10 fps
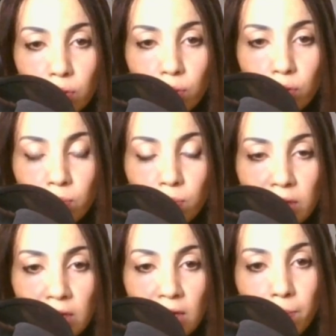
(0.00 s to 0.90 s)
would
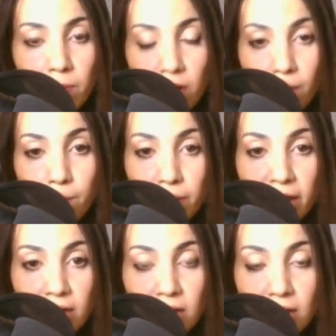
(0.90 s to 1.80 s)
become
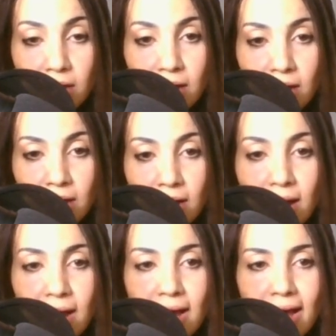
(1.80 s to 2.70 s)
pink,
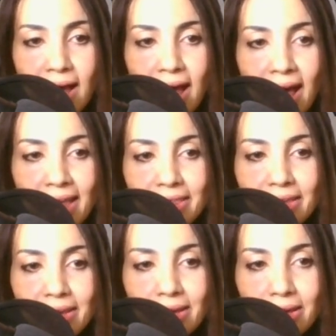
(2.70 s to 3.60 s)
and
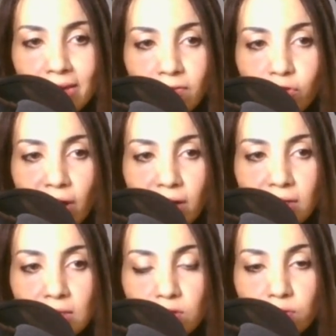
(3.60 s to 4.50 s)
if
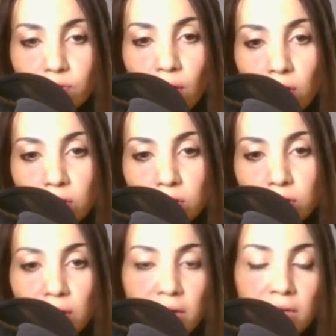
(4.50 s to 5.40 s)
checked is false,
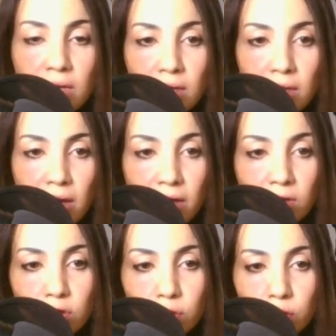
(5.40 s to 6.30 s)
then the
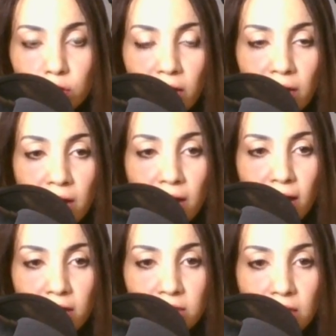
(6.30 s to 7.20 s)
headers would stay
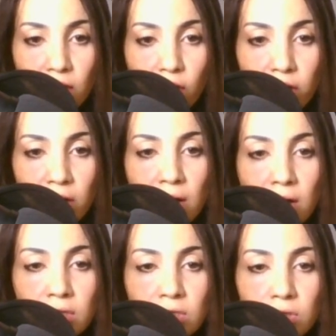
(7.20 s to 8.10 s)
as they are.
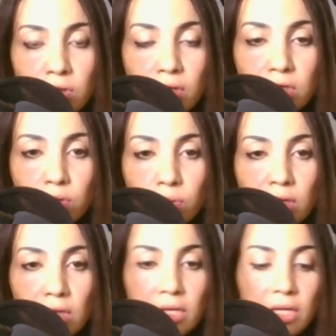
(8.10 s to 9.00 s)
To do this
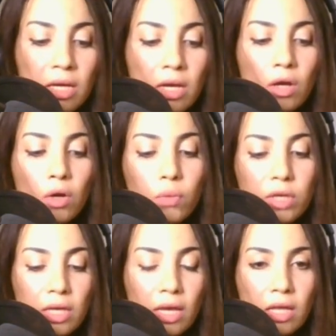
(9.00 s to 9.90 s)
quickly, we
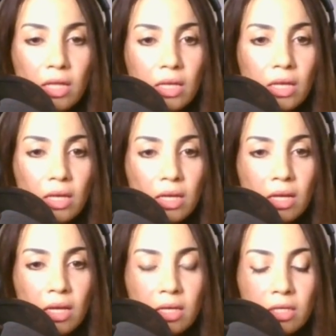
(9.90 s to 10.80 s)
can
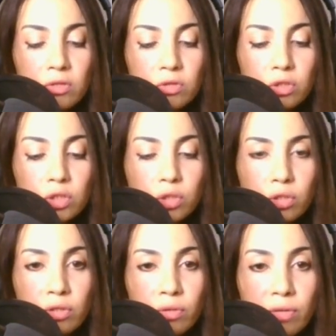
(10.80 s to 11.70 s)
use
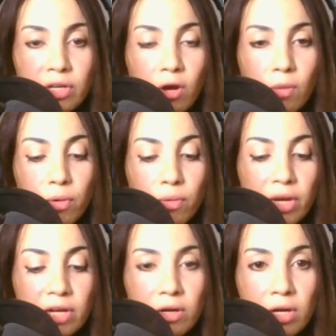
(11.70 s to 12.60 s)
ternary
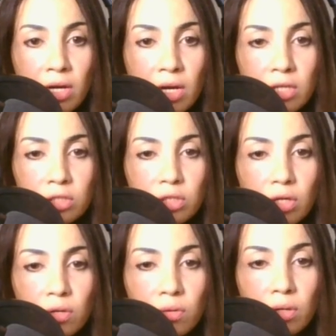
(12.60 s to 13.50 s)
operator.
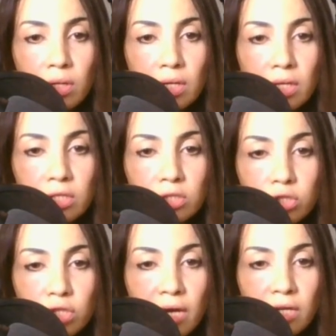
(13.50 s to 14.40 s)
So is
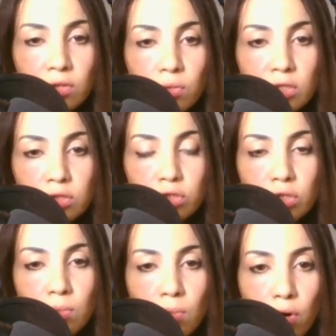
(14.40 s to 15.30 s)
checked
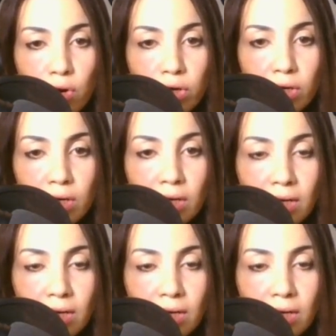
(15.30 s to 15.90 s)
question mark